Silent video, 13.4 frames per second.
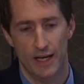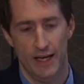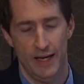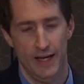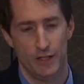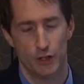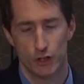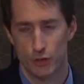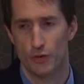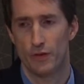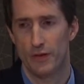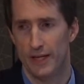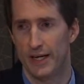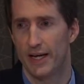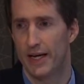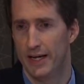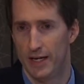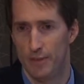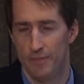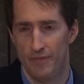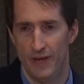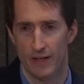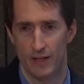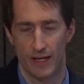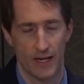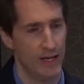a sure thing ended up failing.